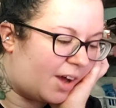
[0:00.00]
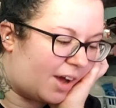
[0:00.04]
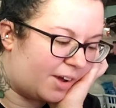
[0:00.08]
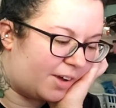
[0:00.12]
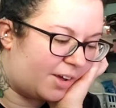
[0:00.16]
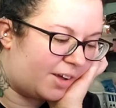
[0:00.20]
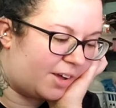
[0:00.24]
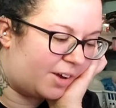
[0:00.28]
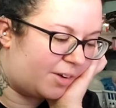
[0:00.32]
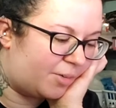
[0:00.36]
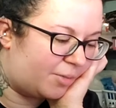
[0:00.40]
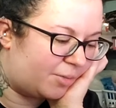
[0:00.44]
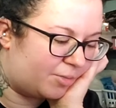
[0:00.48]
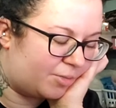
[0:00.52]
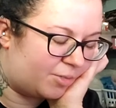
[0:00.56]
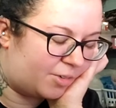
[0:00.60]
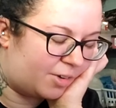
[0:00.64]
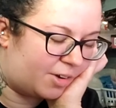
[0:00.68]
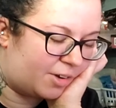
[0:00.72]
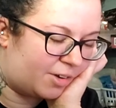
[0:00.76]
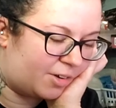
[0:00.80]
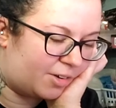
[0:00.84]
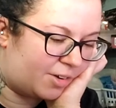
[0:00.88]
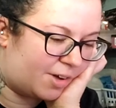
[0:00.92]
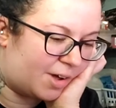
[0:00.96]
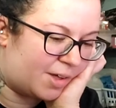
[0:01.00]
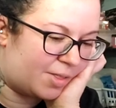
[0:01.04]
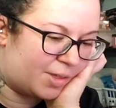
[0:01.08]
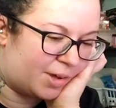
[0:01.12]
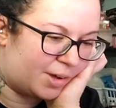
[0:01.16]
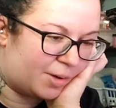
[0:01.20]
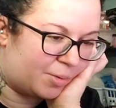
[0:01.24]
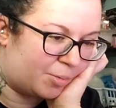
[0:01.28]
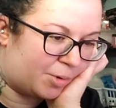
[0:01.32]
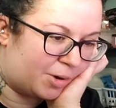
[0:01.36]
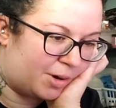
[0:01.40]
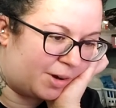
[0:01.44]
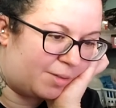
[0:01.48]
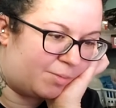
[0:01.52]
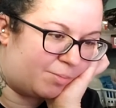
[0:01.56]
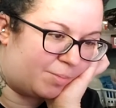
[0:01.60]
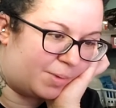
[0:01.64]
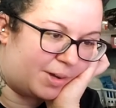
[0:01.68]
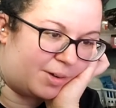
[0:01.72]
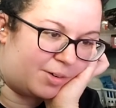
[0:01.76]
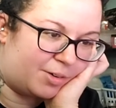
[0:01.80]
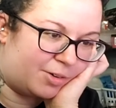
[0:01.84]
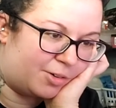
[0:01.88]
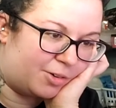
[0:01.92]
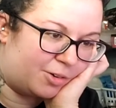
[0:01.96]
I think I'm gonna have
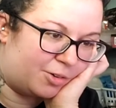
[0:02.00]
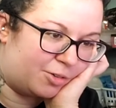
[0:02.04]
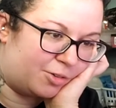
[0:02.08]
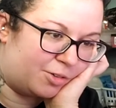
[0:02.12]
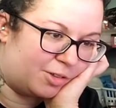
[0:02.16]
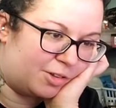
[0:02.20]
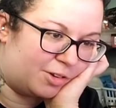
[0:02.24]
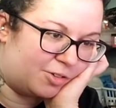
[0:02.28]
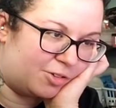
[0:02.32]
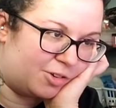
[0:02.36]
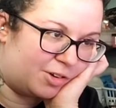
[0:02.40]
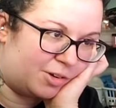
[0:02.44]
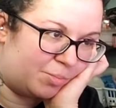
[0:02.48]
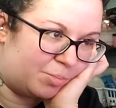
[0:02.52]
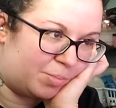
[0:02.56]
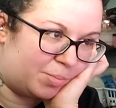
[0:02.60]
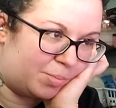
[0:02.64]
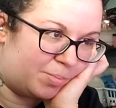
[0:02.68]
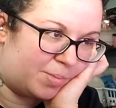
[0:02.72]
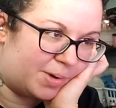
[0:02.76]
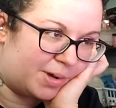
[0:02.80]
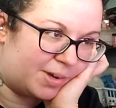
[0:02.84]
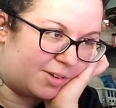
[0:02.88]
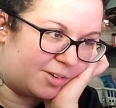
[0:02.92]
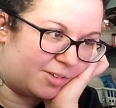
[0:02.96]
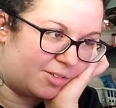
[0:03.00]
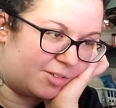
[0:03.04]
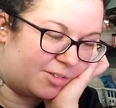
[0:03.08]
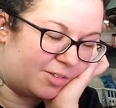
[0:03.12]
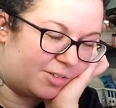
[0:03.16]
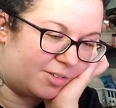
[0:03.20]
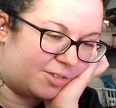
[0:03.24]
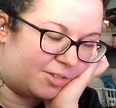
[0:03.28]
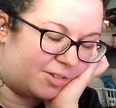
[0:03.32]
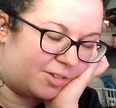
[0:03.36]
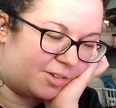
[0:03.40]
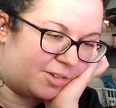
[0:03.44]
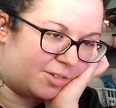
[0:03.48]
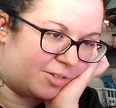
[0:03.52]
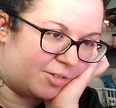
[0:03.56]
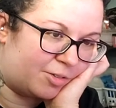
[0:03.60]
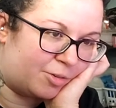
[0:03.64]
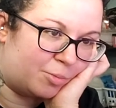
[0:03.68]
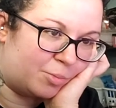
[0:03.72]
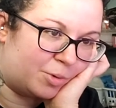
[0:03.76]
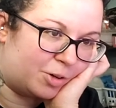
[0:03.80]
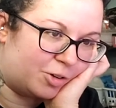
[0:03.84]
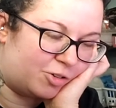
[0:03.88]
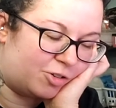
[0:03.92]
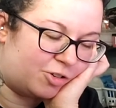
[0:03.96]
my uncle do the Jeep, because it's so
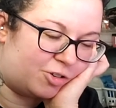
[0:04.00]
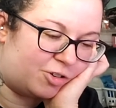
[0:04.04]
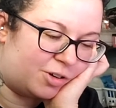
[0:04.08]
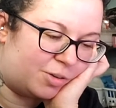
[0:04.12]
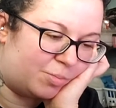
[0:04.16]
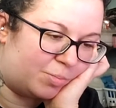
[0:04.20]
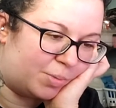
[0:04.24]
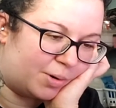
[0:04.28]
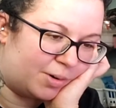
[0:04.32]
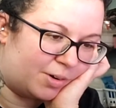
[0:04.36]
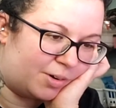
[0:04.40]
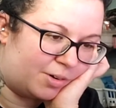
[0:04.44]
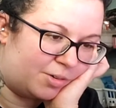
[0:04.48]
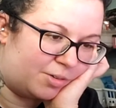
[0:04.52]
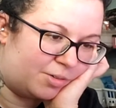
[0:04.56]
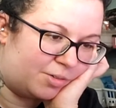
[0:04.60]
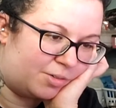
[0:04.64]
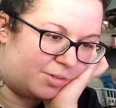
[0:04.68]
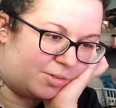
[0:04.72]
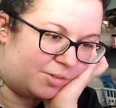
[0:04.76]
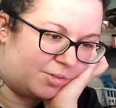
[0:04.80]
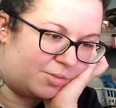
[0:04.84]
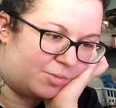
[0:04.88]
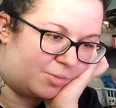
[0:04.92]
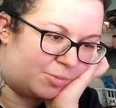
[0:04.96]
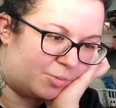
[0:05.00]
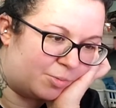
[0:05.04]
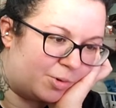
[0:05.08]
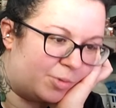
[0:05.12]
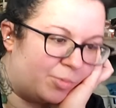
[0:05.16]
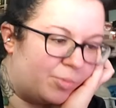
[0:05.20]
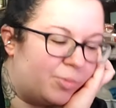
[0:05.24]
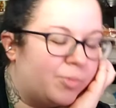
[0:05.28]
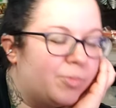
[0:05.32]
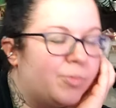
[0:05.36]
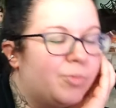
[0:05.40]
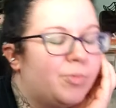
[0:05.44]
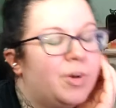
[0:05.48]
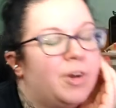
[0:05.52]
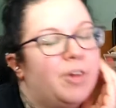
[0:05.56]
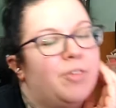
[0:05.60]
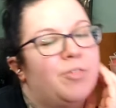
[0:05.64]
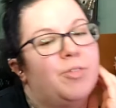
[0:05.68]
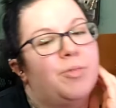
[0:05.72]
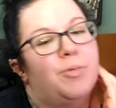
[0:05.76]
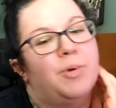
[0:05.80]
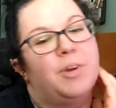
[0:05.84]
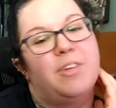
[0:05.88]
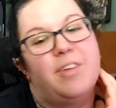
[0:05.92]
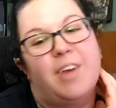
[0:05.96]
much cheaper.
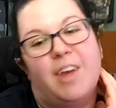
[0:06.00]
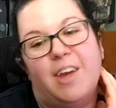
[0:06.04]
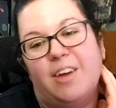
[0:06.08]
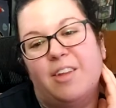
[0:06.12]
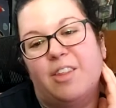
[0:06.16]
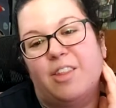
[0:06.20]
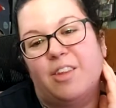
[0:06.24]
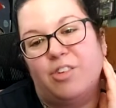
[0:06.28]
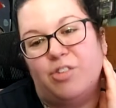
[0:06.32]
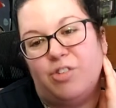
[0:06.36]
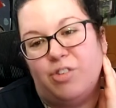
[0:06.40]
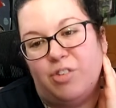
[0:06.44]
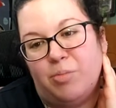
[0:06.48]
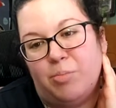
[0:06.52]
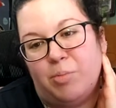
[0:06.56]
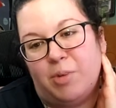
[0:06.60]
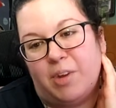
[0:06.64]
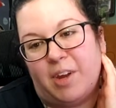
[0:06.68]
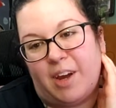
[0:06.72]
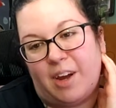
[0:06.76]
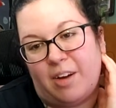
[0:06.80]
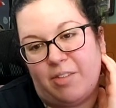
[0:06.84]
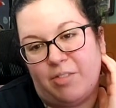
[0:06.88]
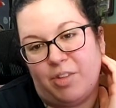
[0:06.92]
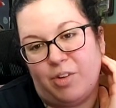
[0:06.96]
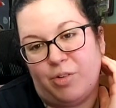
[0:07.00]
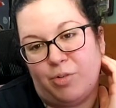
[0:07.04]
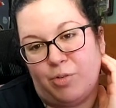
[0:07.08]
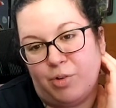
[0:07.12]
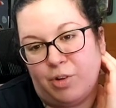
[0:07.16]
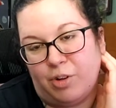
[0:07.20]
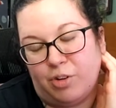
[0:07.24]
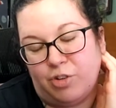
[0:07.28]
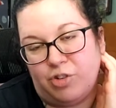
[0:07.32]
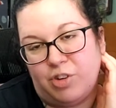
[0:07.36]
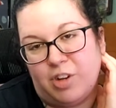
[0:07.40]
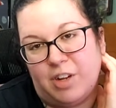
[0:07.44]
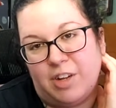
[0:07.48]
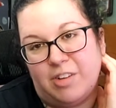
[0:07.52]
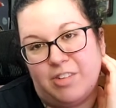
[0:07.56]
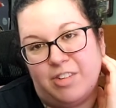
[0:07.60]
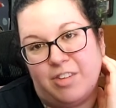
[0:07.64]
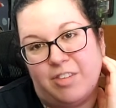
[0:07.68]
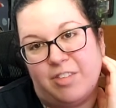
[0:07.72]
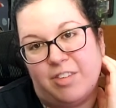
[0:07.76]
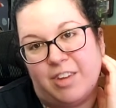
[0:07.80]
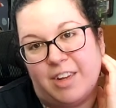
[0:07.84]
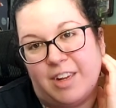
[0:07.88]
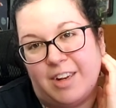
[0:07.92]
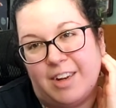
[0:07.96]
Whenever we take the Jeep to have the oil change,
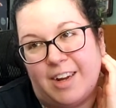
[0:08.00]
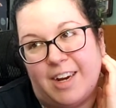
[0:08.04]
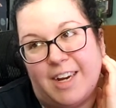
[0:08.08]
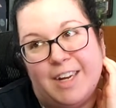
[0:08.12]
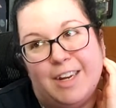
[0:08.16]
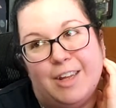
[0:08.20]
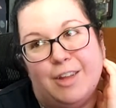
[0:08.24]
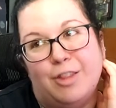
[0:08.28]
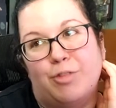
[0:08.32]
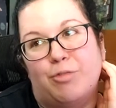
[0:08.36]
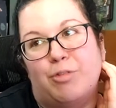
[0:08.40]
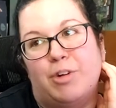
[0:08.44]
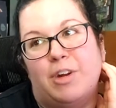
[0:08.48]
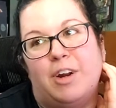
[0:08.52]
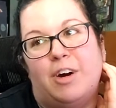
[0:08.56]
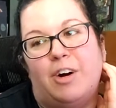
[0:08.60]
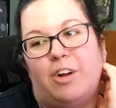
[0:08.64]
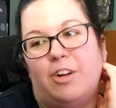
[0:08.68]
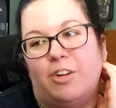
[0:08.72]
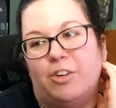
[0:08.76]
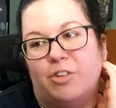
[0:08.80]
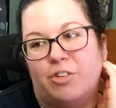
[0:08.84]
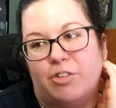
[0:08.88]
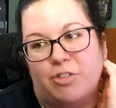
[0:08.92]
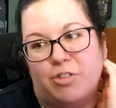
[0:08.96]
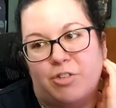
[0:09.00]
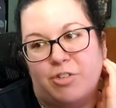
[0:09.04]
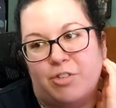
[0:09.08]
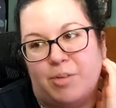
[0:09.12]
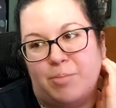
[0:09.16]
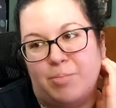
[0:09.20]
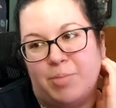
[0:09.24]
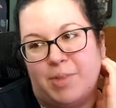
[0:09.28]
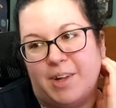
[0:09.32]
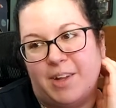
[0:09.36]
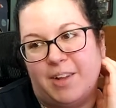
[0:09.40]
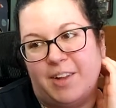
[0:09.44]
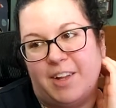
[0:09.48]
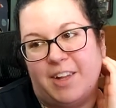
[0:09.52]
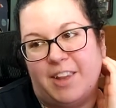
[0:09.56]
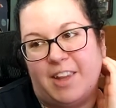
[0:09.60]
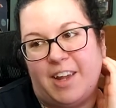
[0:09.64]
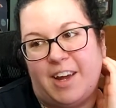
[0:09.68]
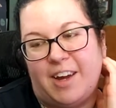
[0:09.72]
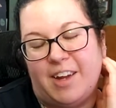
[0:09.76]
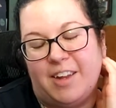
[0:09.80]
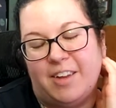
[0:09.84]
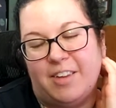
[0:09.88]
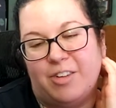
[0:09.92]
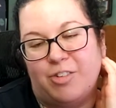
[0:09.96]
it's like $93 or something like
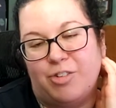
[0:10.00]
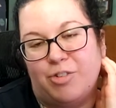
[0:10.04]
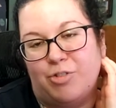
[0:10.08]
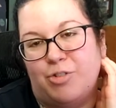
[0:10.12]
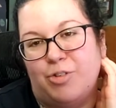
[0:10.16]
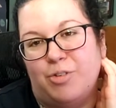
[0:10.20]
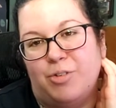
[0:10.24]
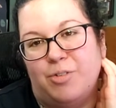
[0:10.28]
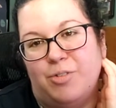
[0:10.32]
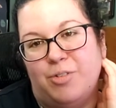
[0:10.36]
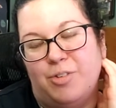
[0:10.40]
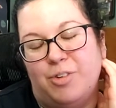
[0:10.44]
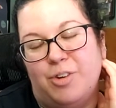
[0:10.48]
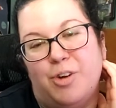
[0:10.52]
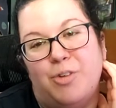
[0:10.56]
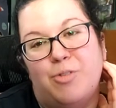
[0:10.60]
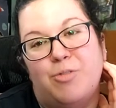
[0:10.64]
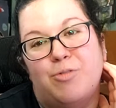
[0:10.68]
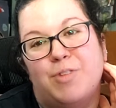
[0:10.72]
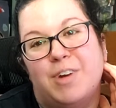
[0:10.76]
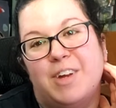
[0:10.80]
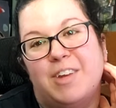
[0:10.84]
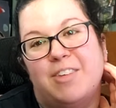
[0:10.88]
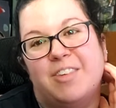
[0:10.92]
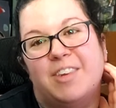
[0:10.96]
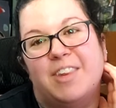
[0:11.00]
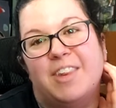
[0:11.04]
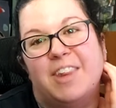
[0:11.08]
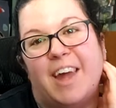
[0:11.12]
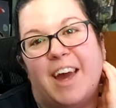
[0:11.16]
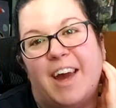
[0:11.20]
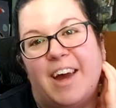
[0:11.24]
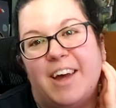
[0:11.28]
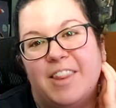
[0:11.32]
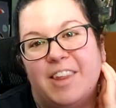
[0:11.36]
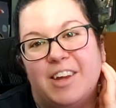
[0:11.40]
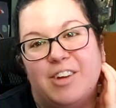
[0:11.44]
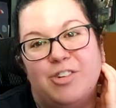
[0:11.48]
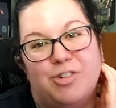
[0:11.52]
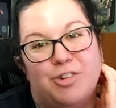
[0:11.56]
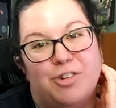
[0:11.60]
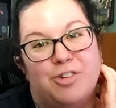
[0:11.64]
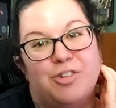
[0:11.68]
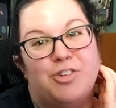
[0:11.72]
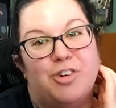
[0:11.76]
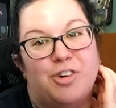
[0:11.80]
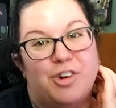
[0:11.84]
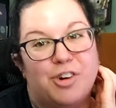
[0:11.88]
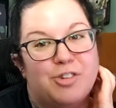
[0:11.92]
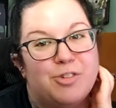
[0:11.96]
that, and there's no reason that they
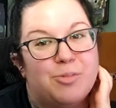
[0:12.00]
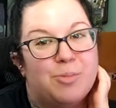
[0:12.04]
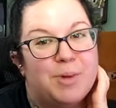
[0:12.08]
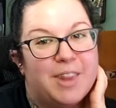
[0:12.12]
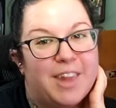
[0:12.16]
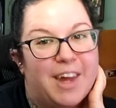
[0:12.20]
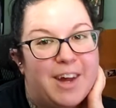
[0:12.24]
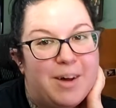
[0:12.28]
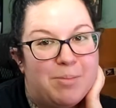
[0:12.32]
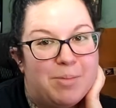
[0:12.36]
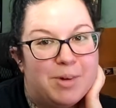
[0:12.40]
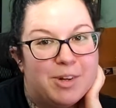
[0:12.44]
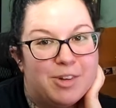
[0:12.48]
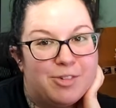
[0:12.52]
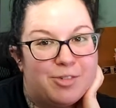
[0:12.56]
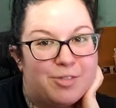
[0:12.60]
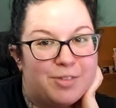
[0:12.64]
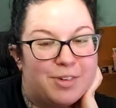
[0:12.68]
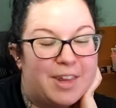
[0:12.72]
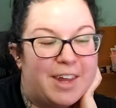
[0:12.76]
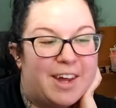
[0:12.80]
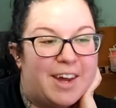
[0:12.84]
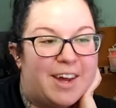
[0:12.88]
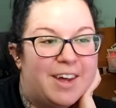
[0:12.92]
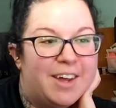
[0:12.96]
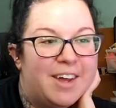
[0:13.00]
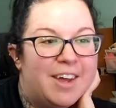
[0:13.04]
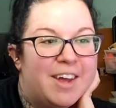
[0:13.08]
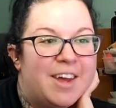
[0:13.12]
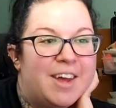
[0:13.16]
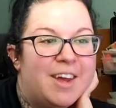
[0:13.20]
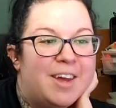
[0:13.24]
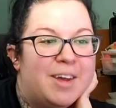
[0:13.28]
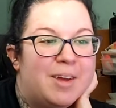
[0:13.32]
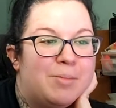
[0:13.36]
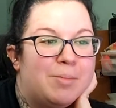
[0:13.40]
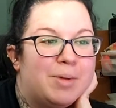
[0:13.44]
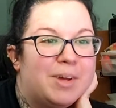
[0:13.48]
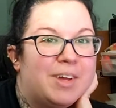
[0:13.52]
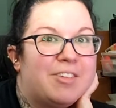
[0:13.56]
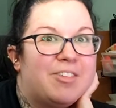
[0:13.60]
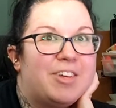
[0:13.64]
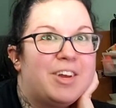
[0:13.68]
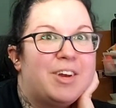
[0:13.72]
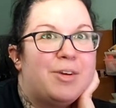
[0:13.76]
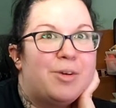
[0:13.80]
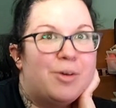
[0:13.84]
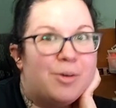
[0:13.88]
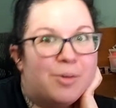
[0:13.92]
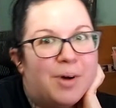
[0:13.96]
should charge me that much for that, because
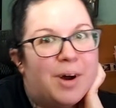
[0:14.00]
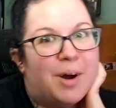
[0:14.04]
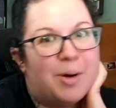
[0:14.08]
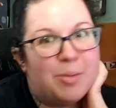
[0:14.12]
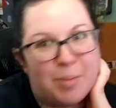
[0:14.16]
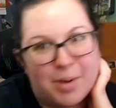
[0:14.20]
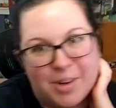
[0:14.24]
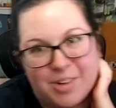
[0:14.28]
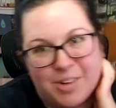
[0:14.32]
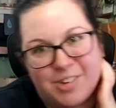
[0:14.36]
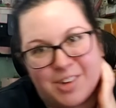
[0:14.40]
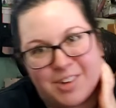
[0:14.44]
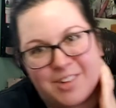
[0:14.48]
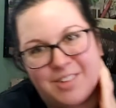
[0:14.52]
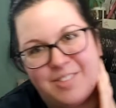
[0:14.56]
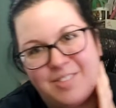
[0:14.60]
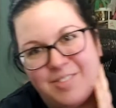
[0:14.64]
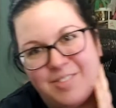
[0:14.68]
I know how much